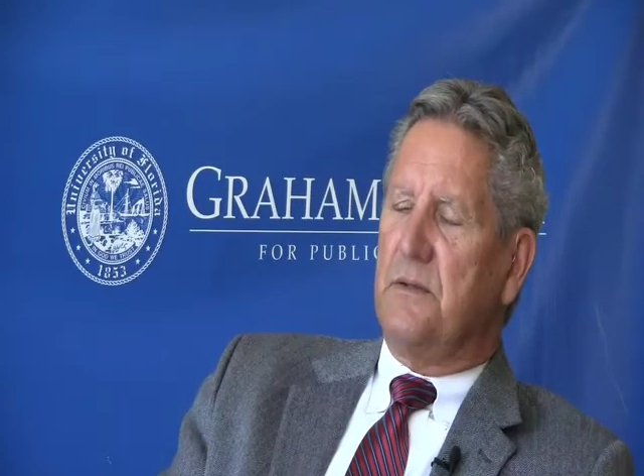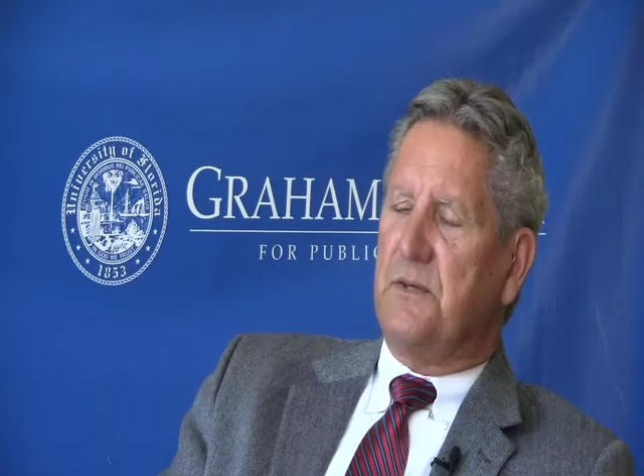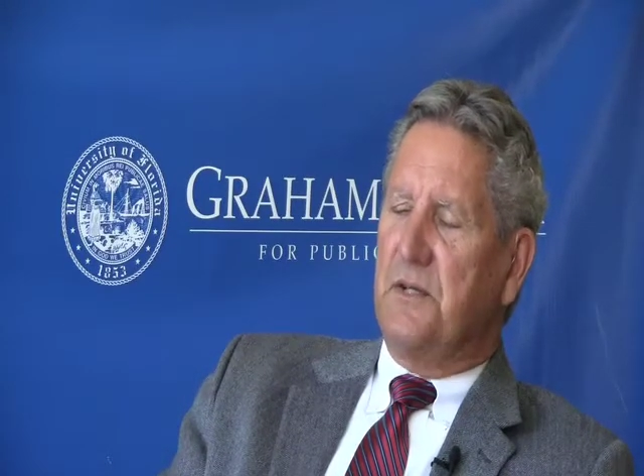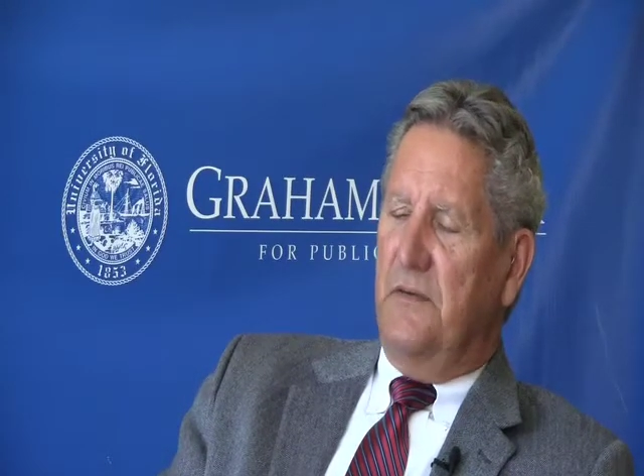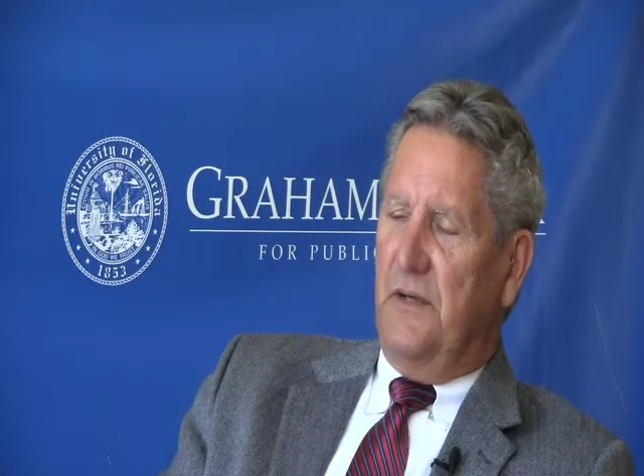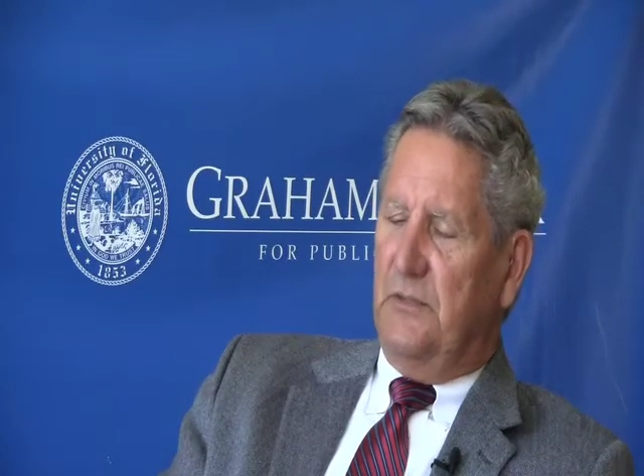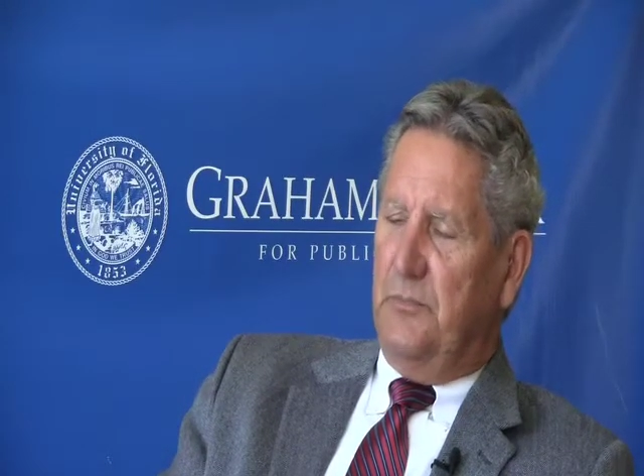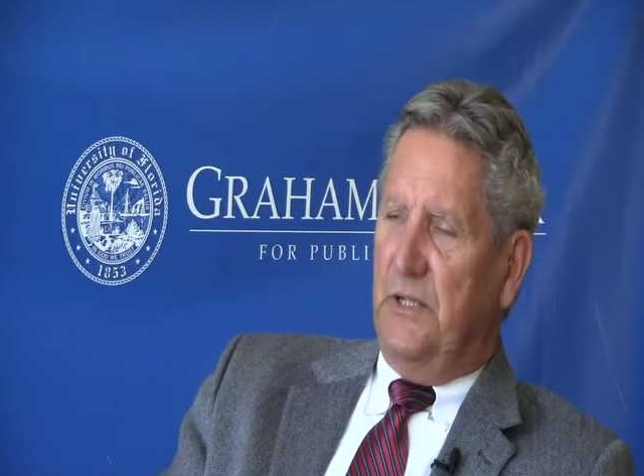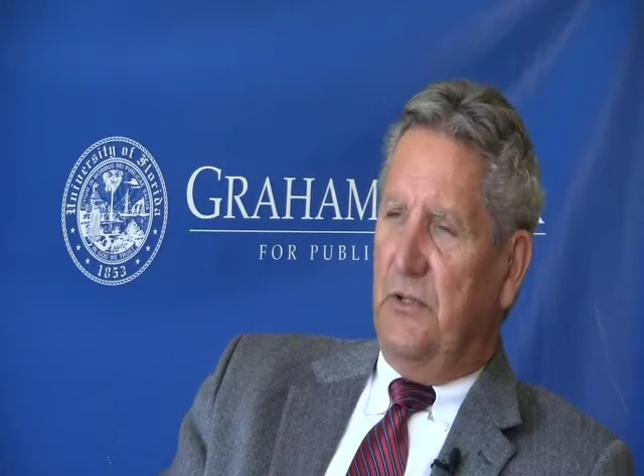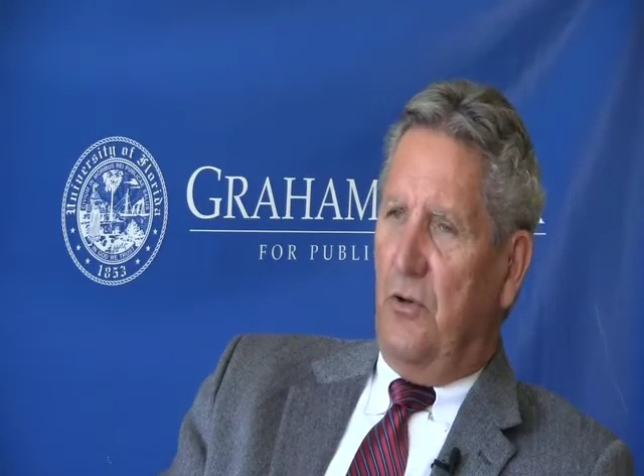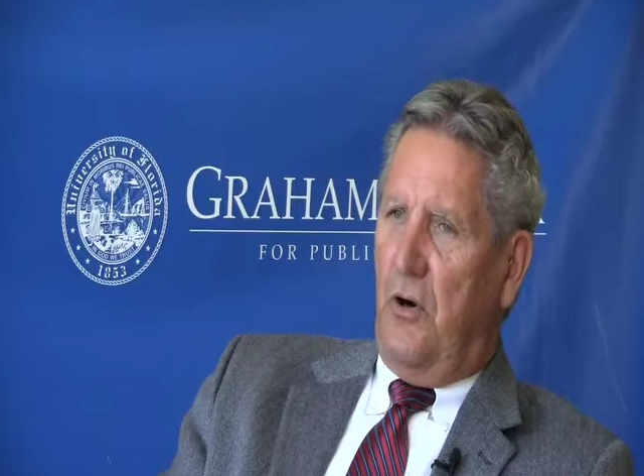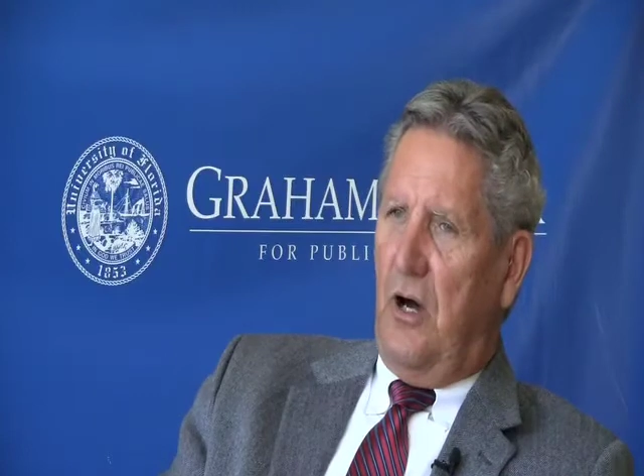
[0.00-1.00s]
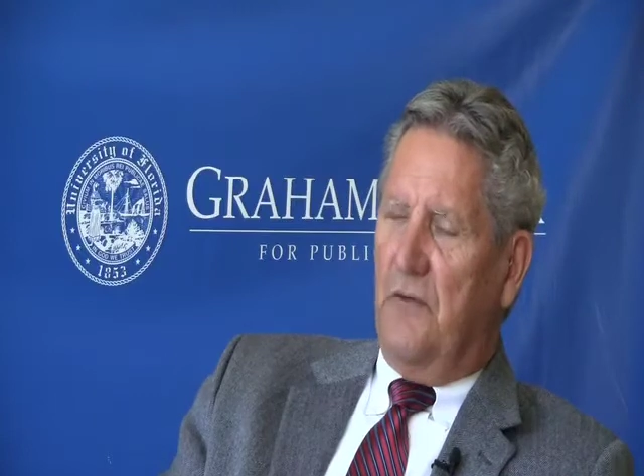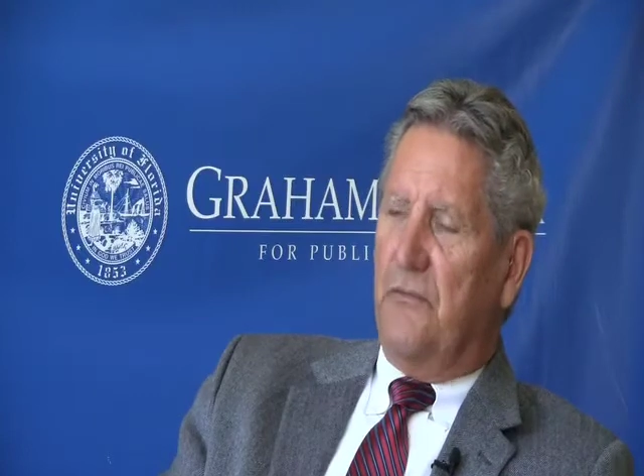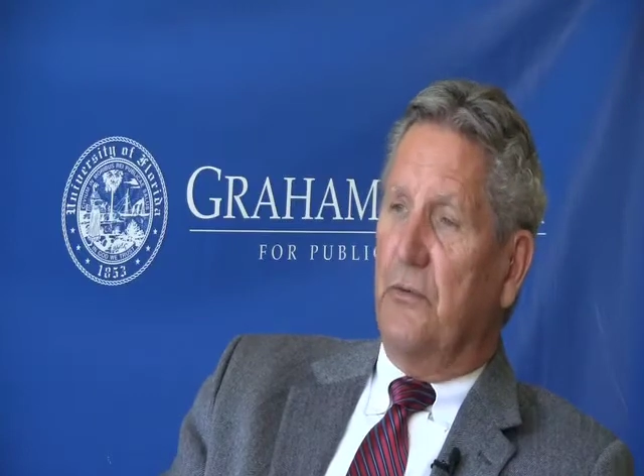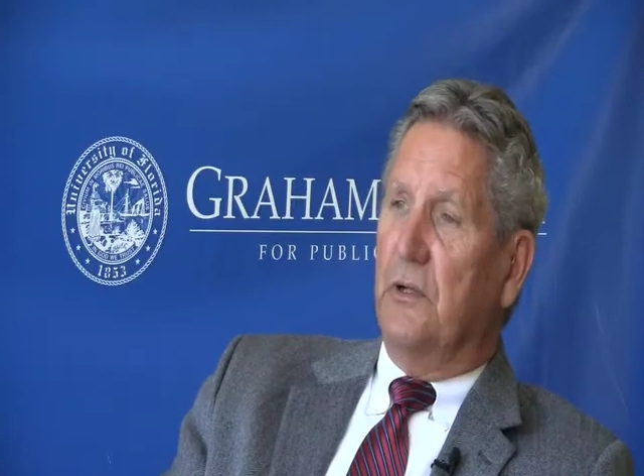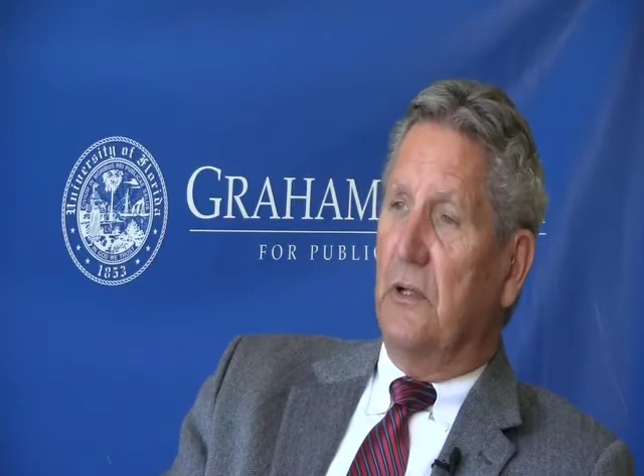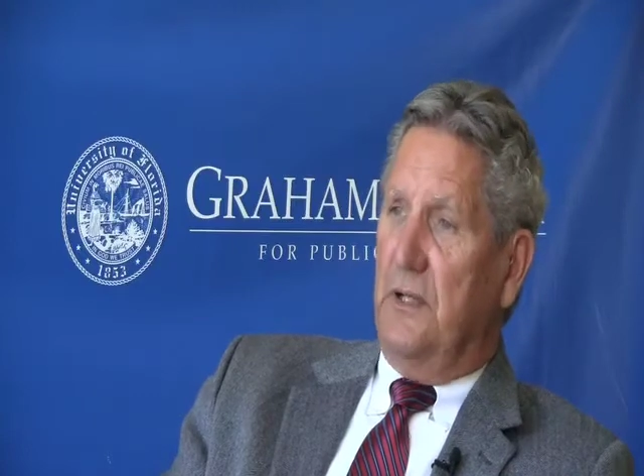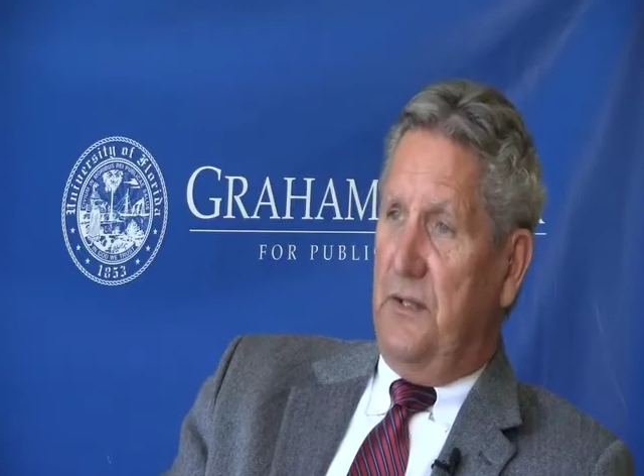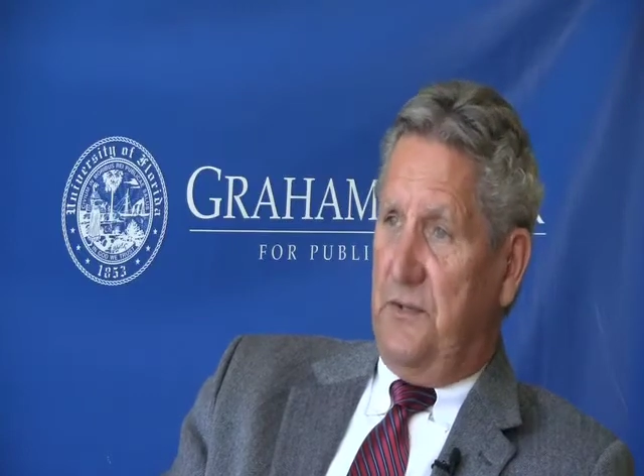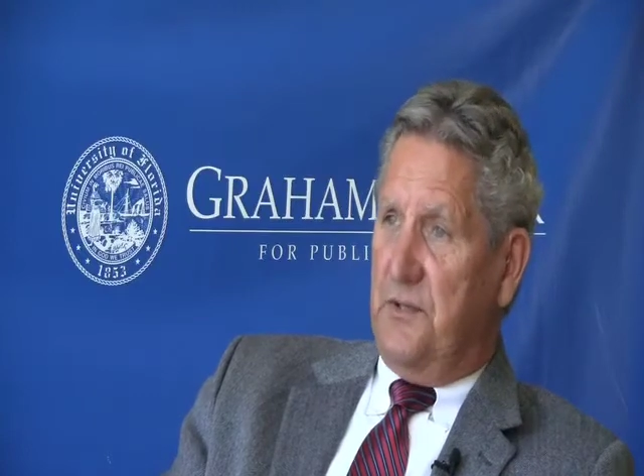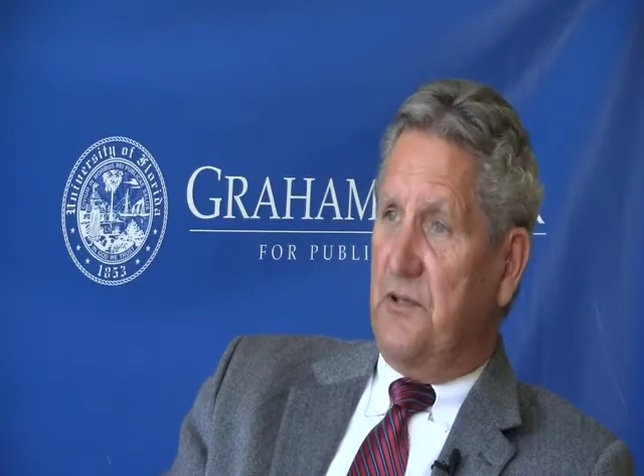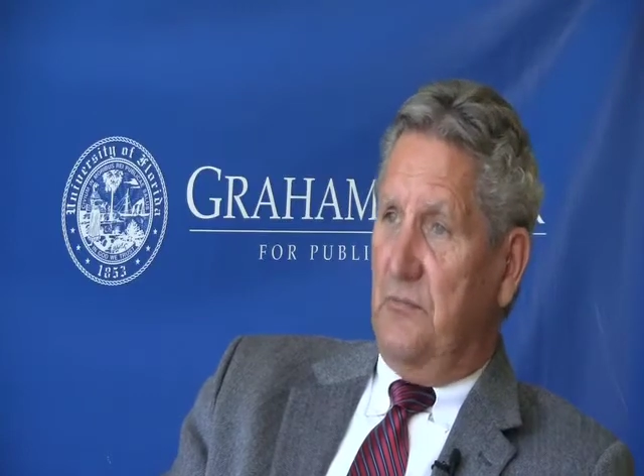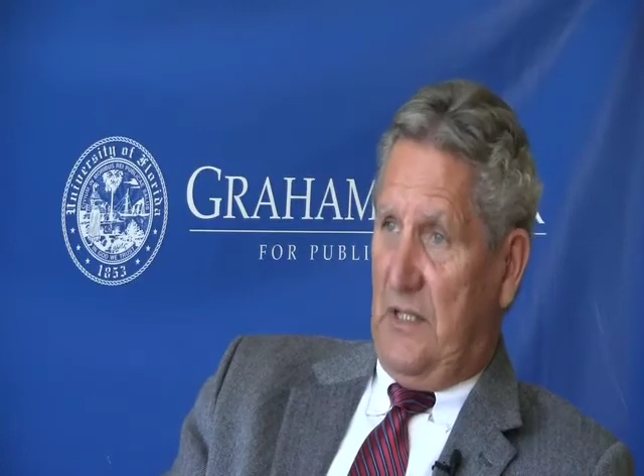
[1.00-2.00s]
civics be taught for at
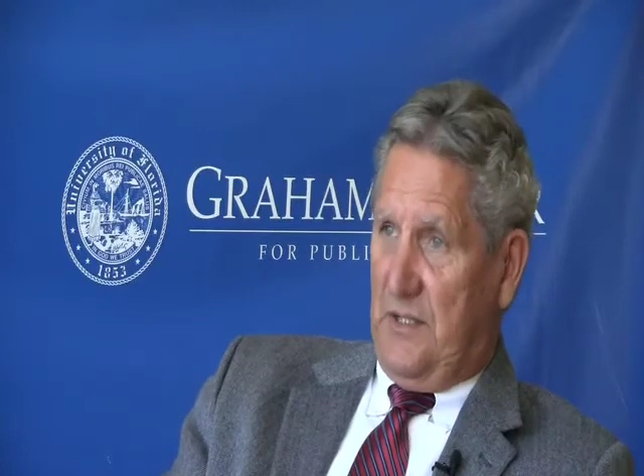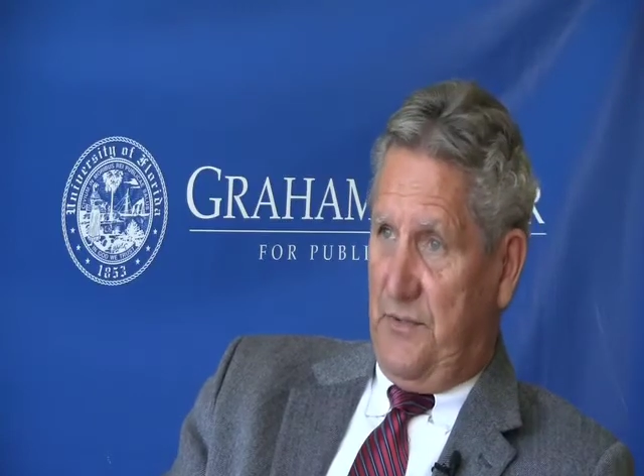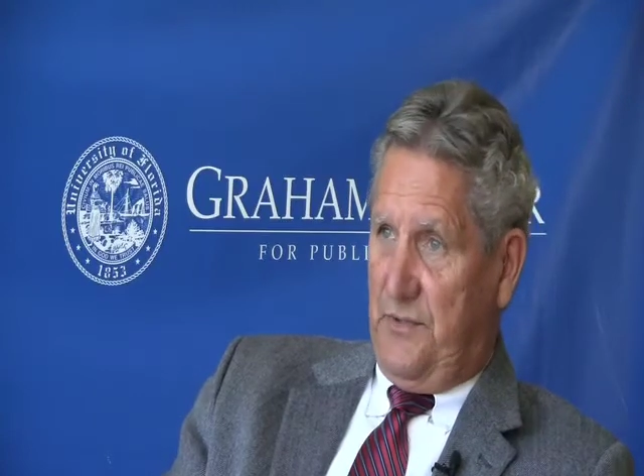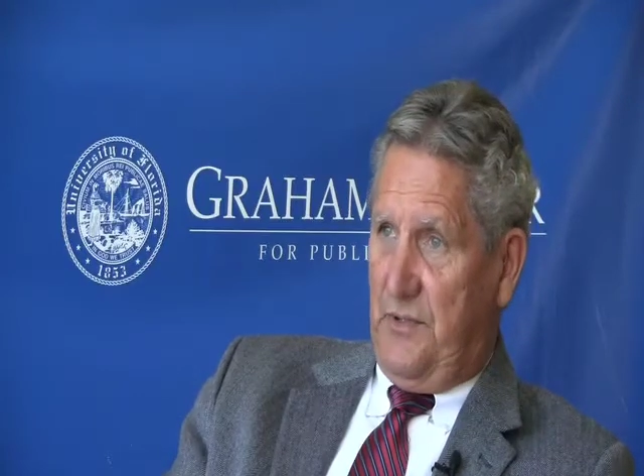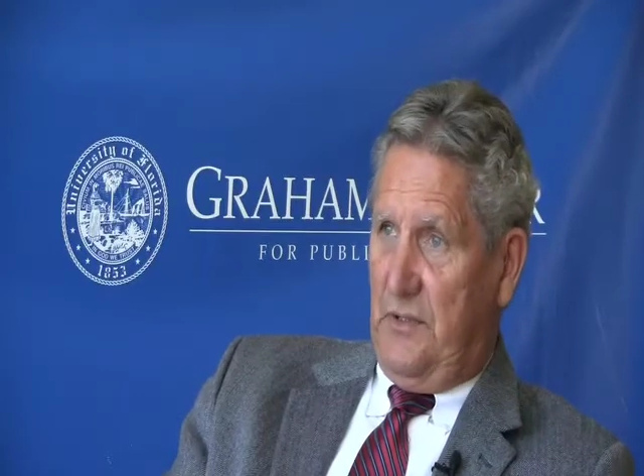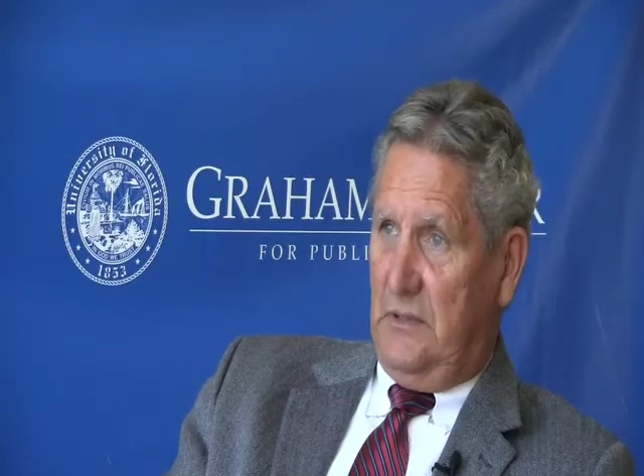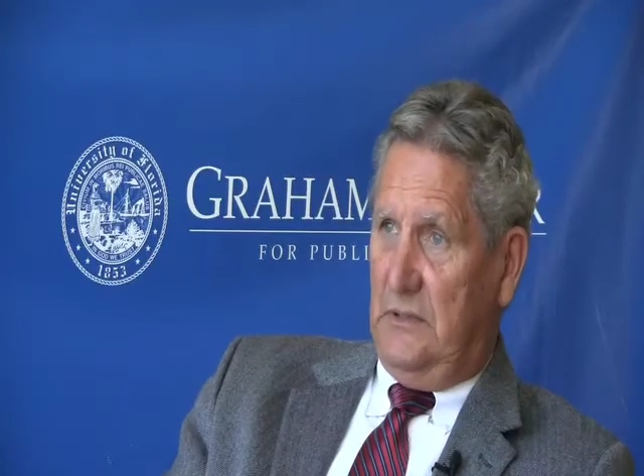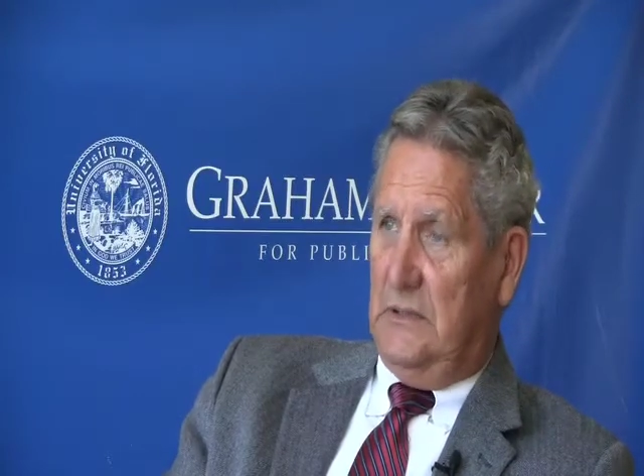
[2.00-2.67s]
least a semester